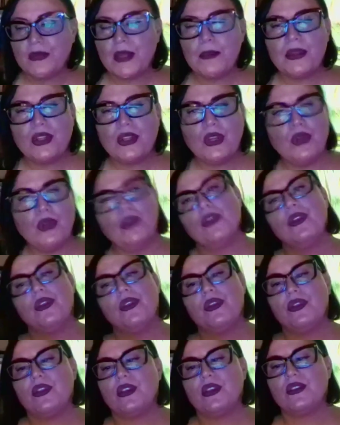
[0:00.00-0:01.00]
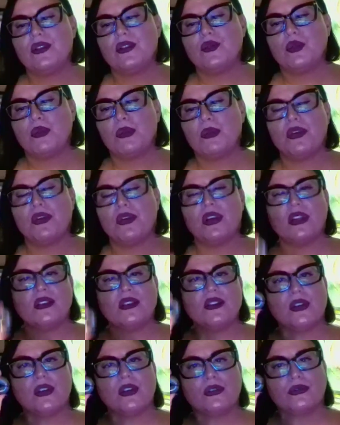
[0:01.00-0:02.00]
But this is what we put it
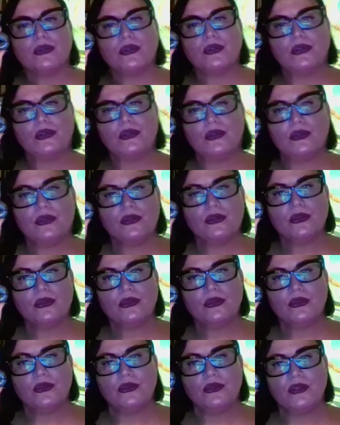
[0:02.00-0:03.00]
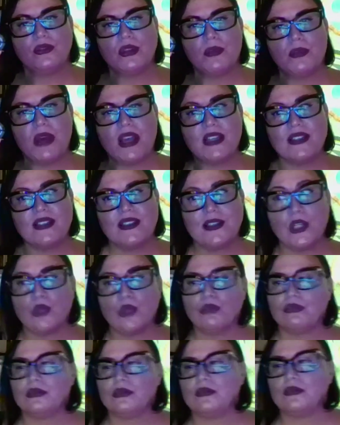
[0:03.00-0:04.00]
into the pie
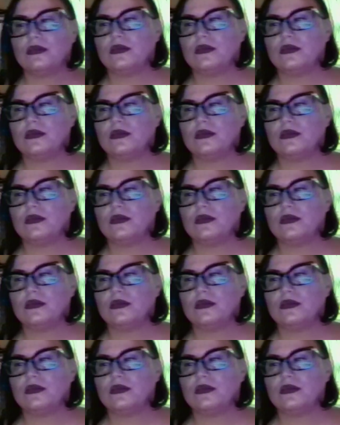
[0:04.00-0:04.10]
stone.